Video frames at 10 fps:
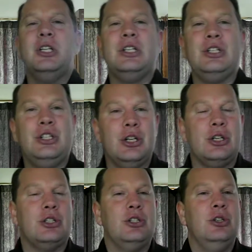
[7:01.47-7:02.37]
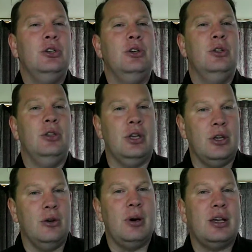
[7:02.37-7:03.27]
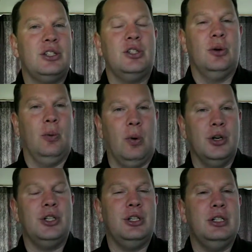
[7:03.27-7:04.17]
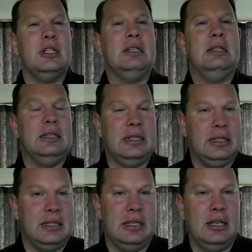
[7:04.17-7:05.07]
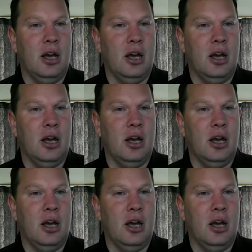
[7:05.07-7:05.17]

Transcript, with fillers: does just the US, Washington, D.C.